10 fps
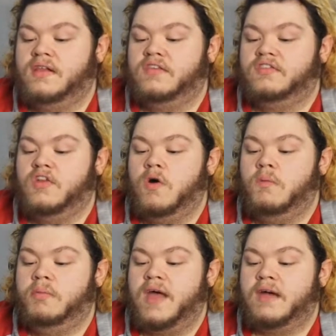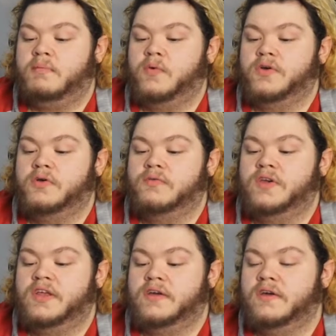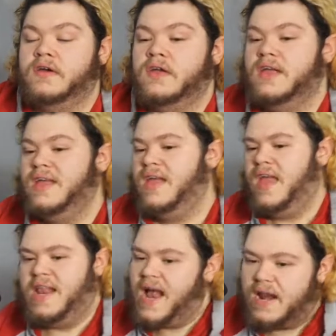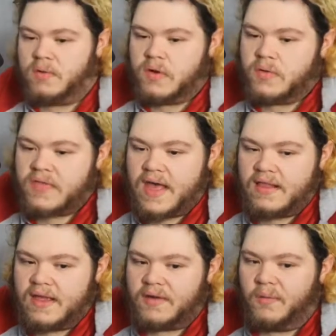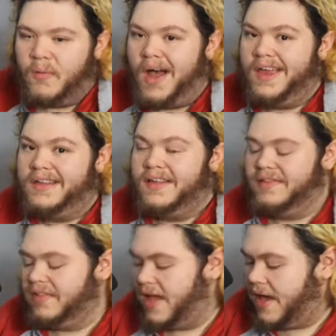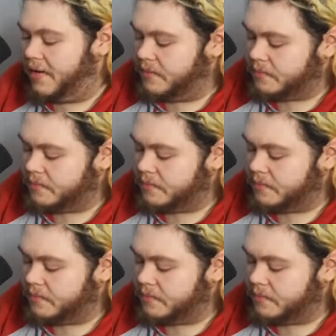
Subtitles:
There's no black border over here, and I don't know why it does that.